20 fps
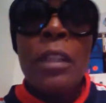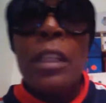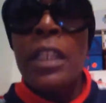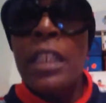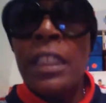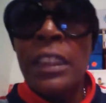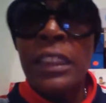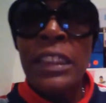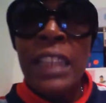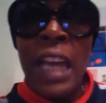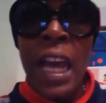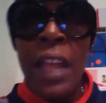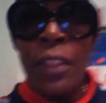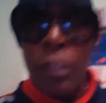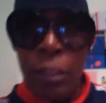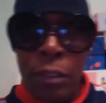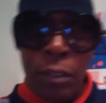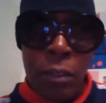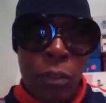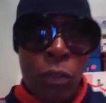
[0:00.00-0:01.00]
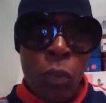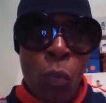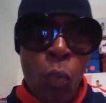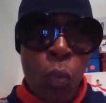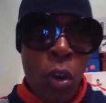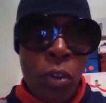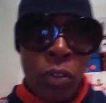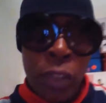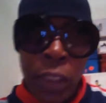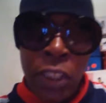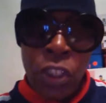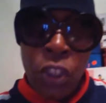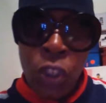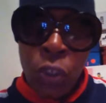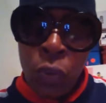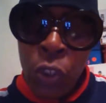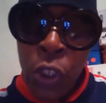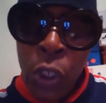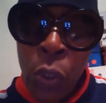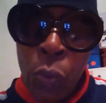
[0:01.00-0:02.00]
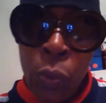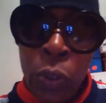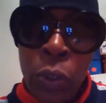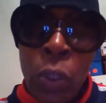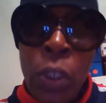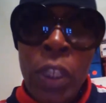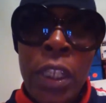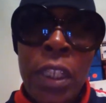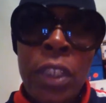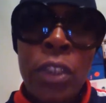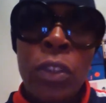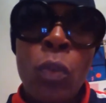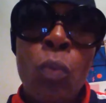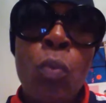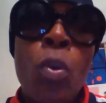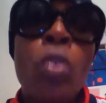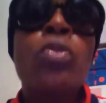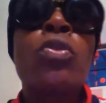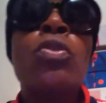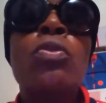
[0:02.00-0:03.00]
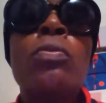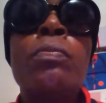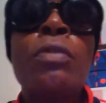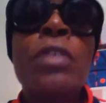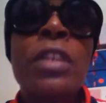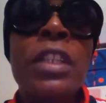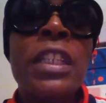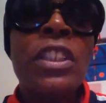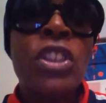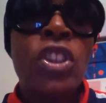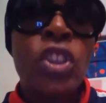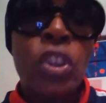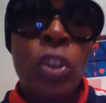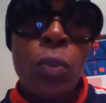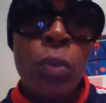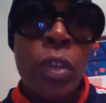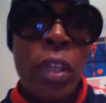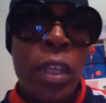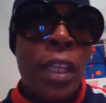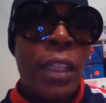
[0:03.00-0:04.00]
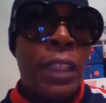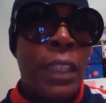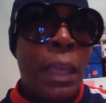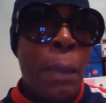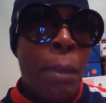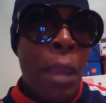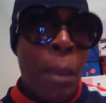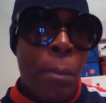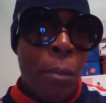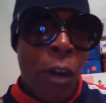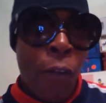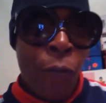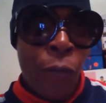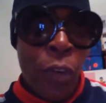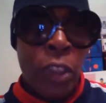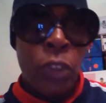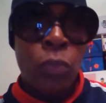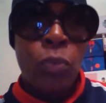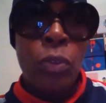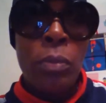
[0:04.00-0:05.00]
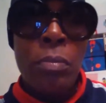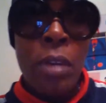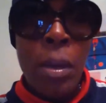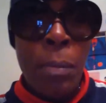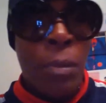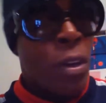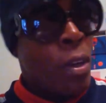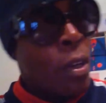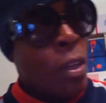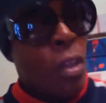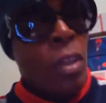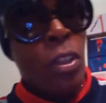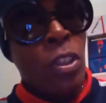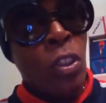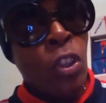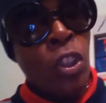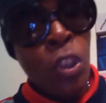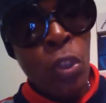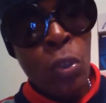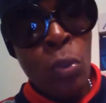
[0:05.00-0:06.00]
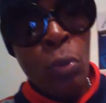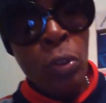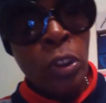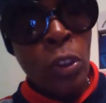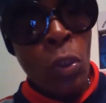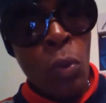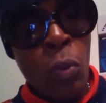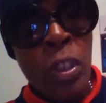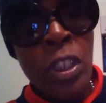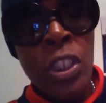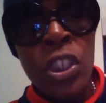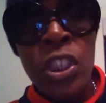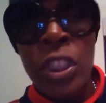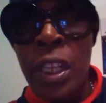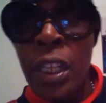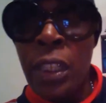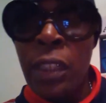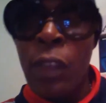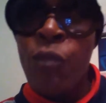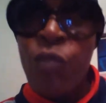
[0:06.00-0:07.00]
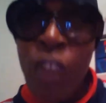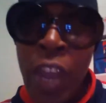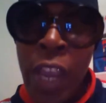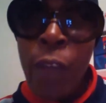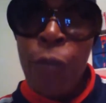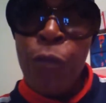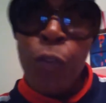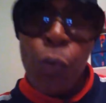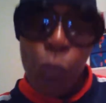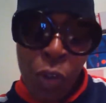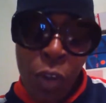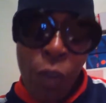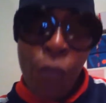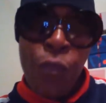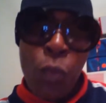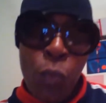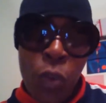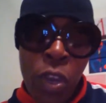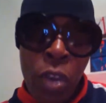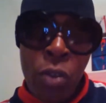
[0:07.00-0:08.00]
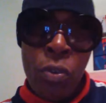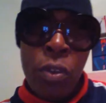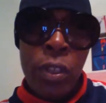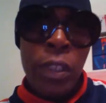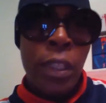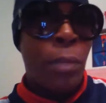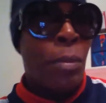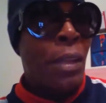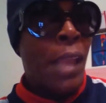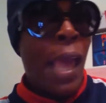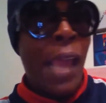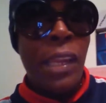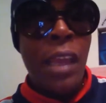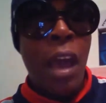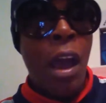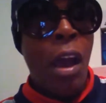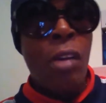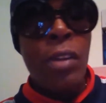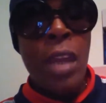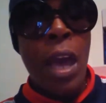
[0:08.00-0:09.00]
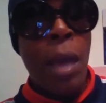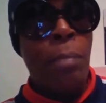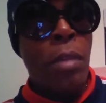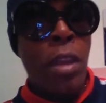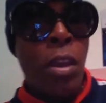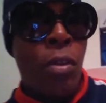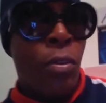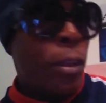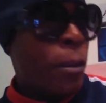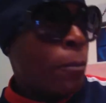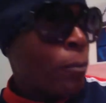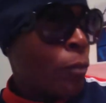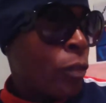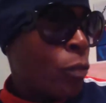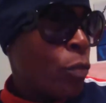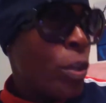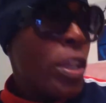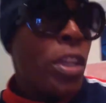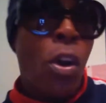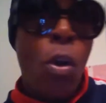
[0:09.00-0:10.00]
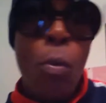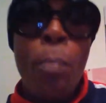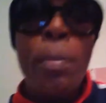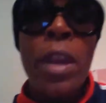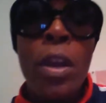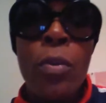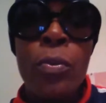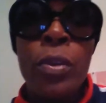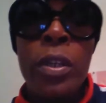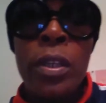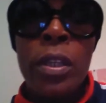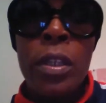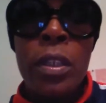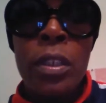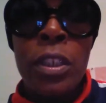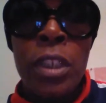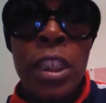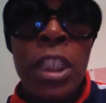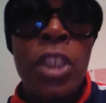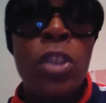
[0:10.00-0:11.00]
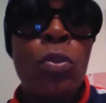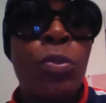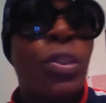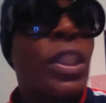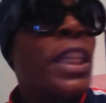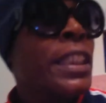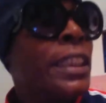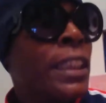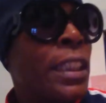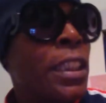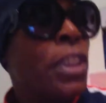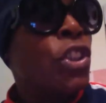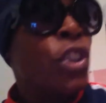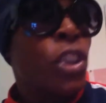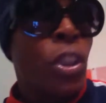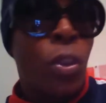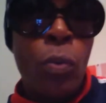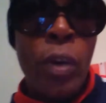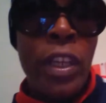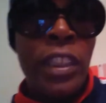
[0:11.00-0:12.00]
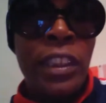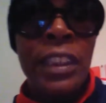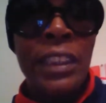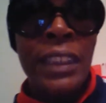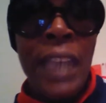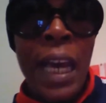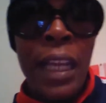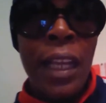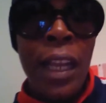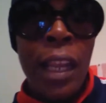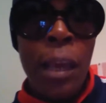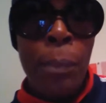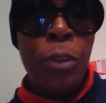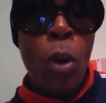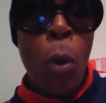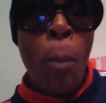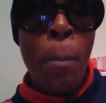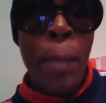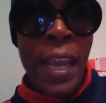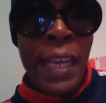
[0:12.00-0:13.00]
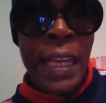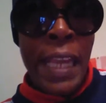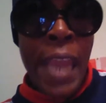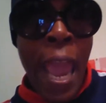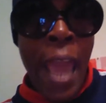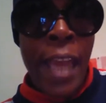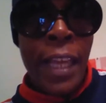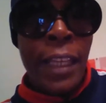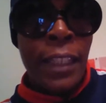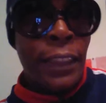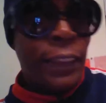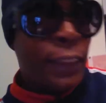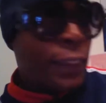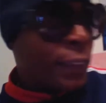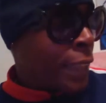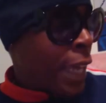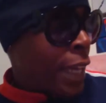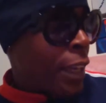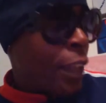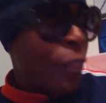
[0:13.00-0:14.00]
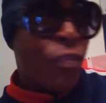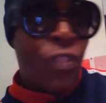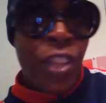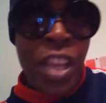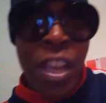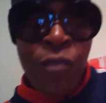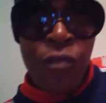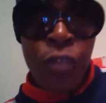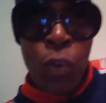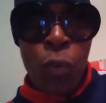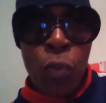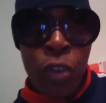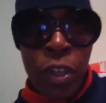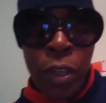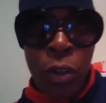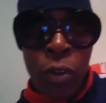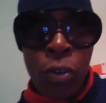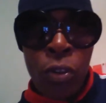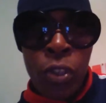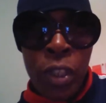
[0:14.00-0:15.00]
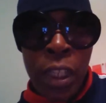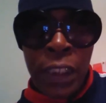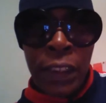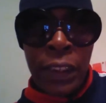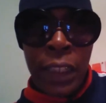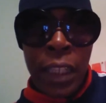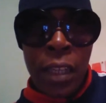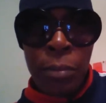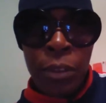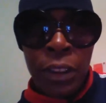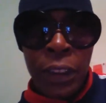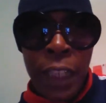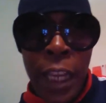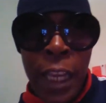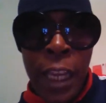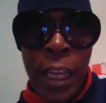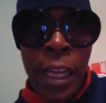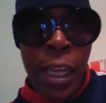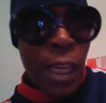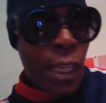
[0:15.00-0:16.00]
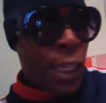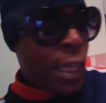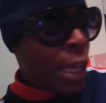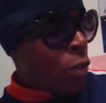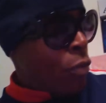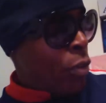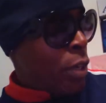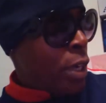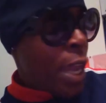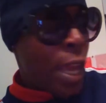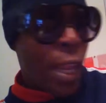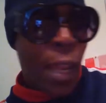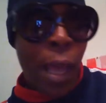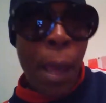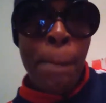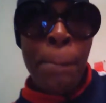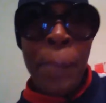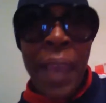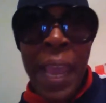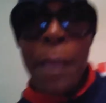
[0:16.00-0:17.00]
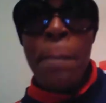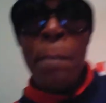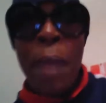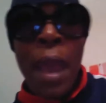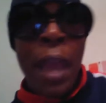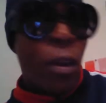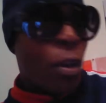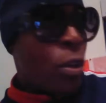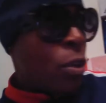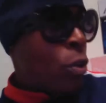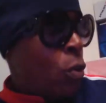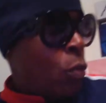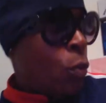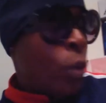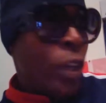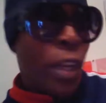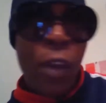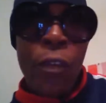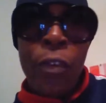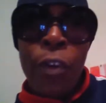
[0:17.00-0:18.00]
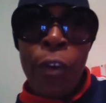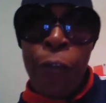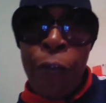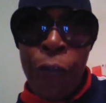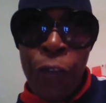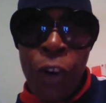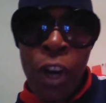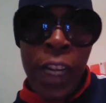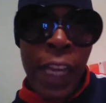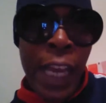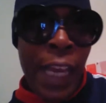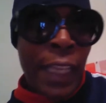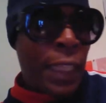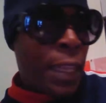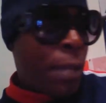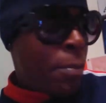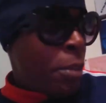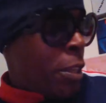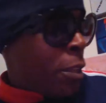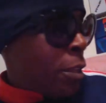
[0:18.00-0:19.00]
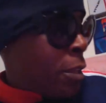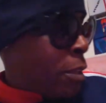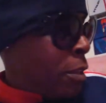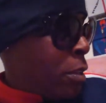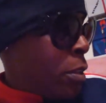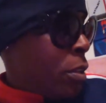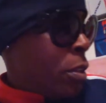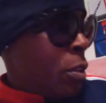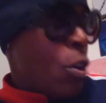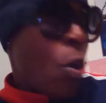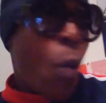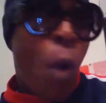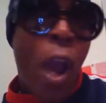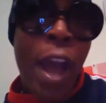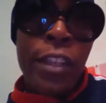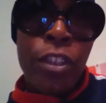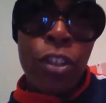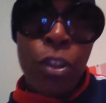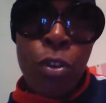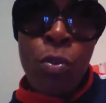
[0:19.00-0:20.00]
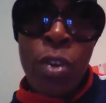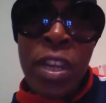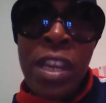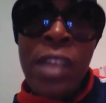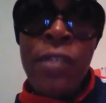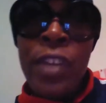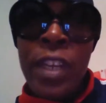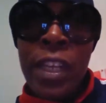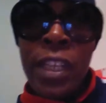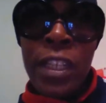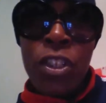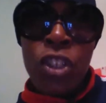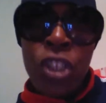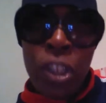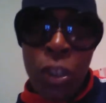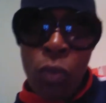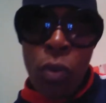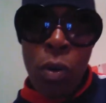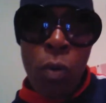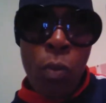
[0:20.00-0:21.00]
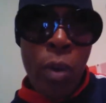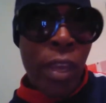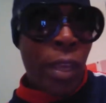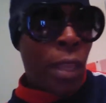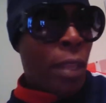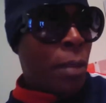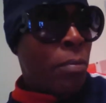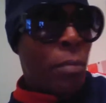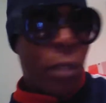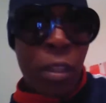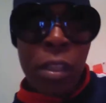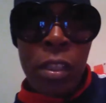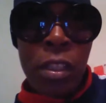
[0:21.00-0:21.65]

it's not the work that you do is the work you put into it that make motherfuckers remember you. So when the shit hit the fan for real, for real, they'll be like, nah, not Mary. We know Mary. She do things in a general way. She's not a kleptomaniac. She's not a thief for real. You understand what I'm saying? Not only that, I pay back whatever the fuck, goddamn it, you know, I do, even in a general way. And